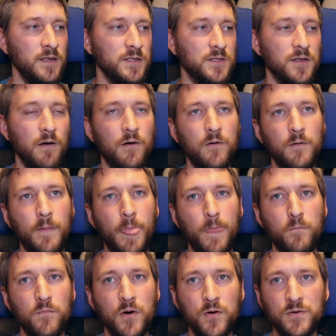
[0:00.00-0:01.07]
So
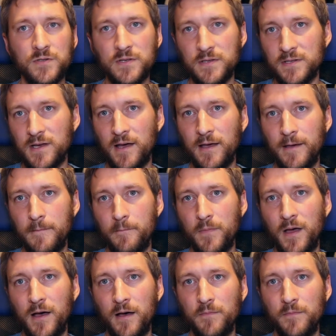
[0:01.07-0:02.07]
most of the time,